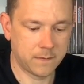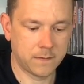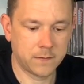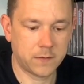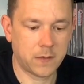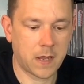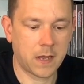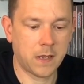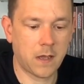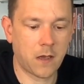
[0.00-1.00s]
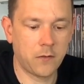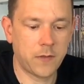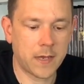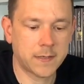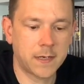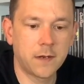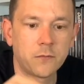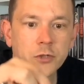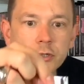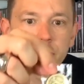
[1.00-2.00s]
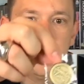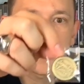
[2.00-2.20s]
So there you go, there's the little Streets